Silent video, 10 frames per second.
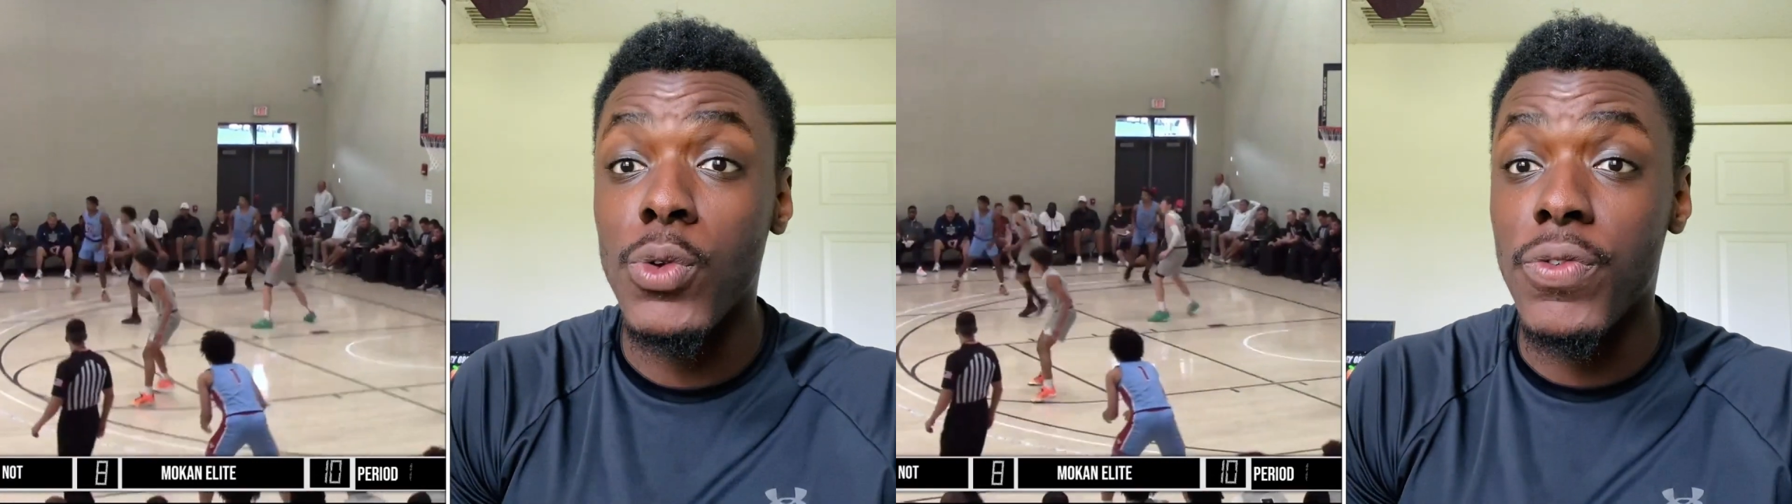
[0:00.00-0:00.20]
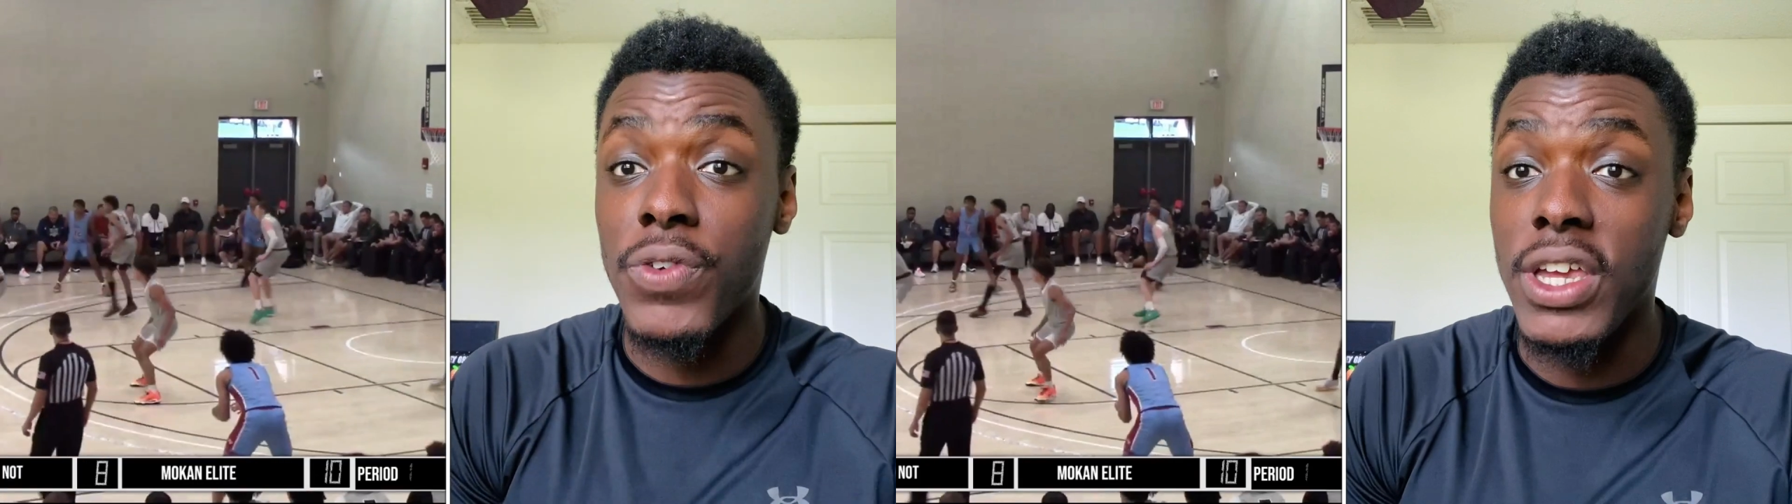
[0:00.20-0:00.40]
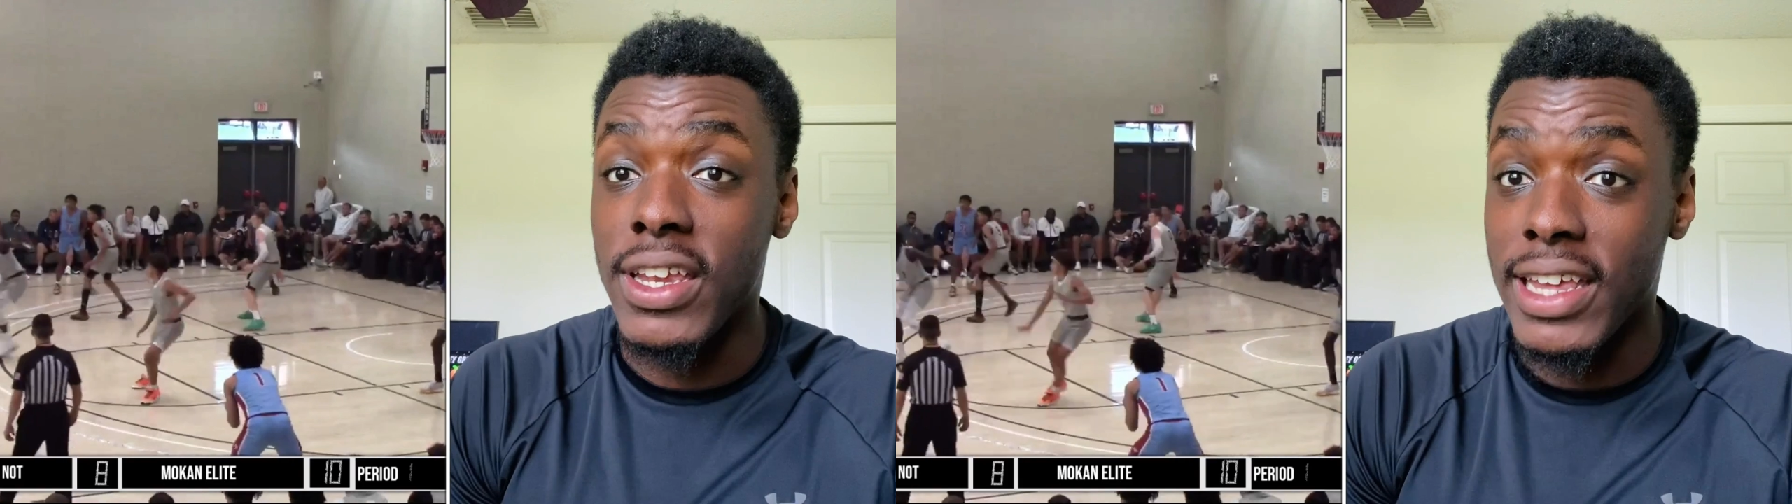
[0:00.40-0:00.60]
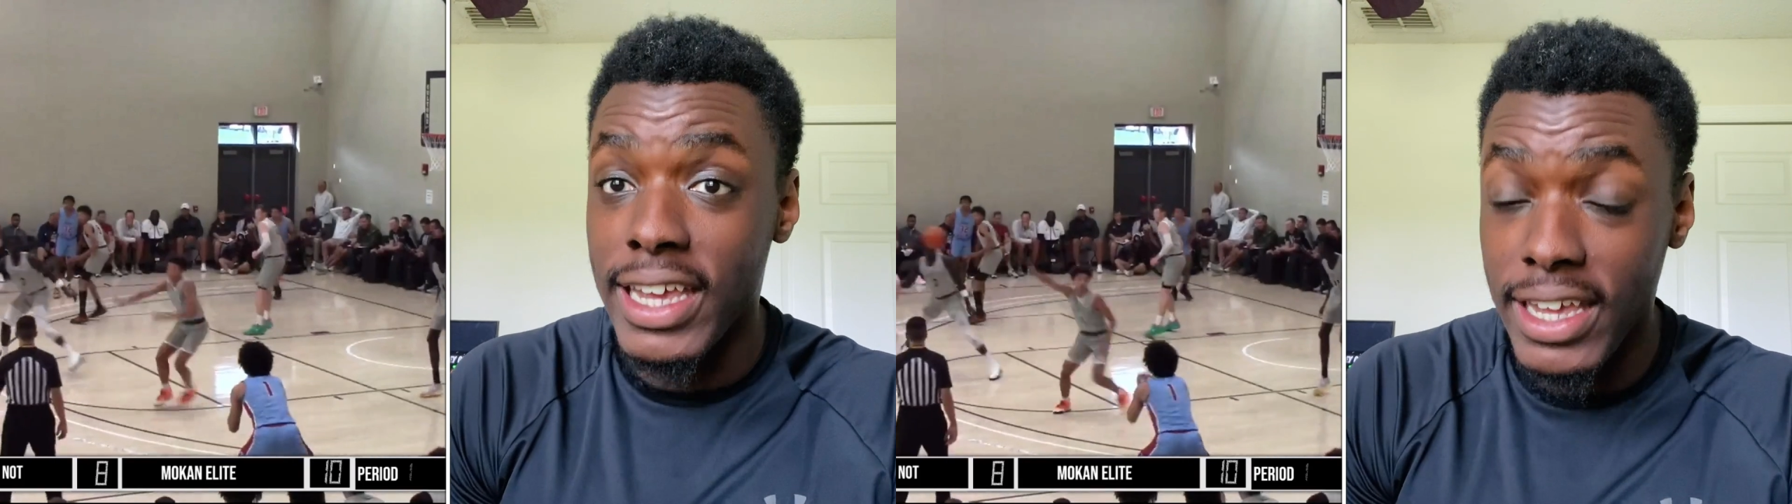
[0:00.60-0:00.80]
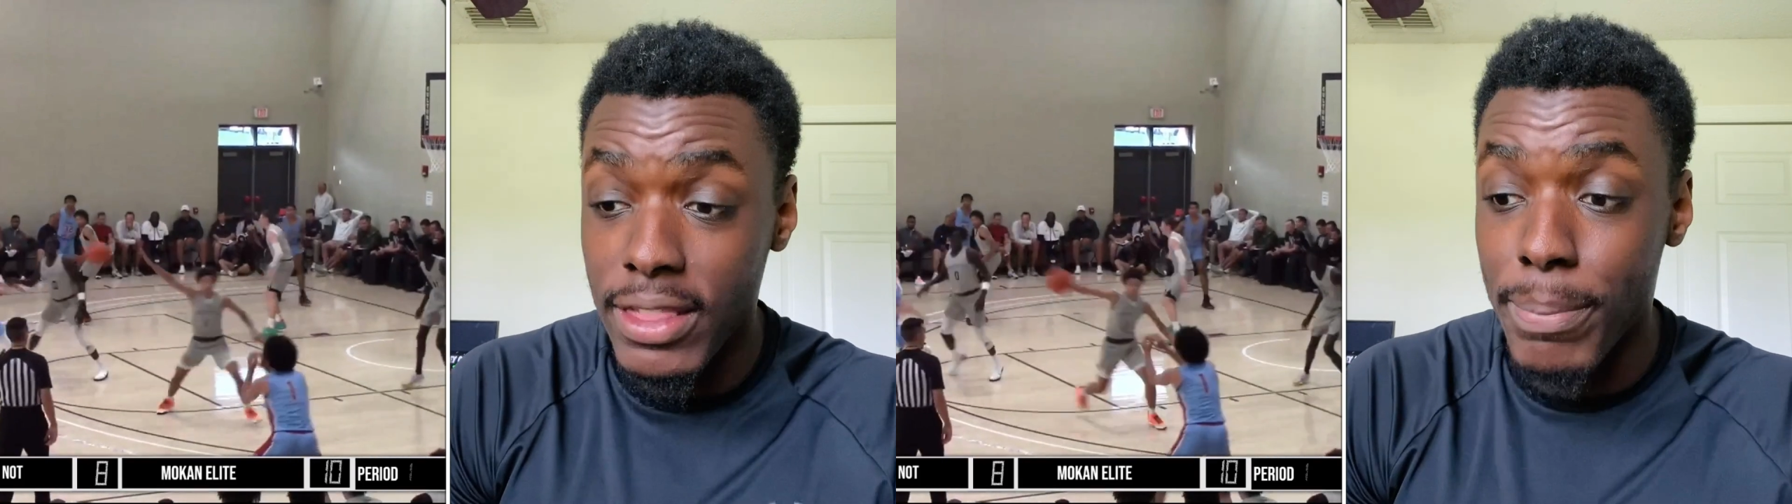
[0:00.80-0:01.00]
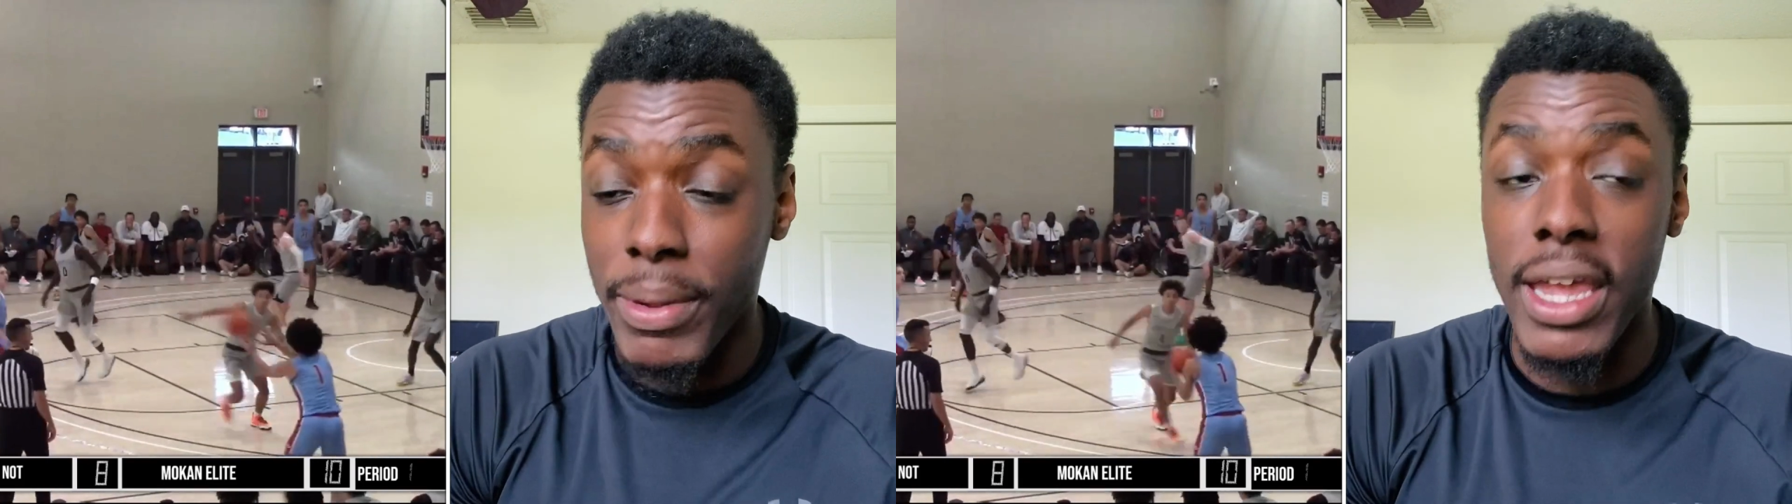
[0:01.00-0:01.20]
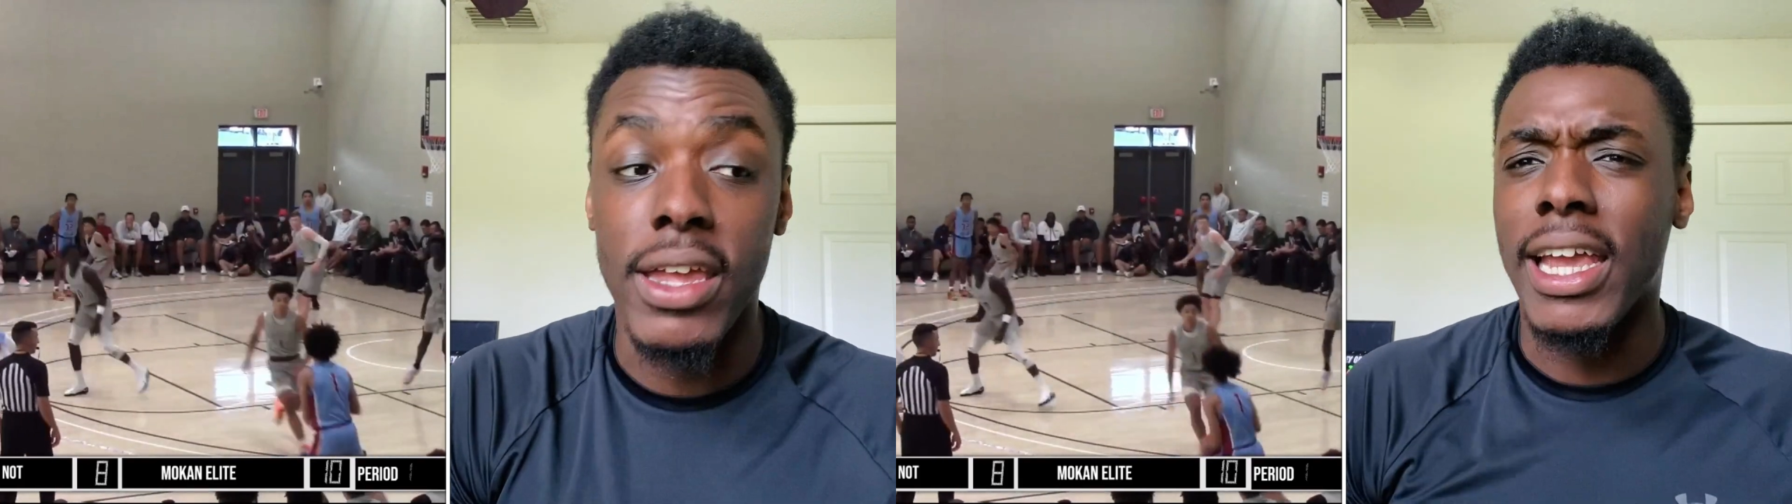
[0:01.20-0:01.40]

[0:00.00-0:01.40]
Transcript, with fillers: feet in the paint.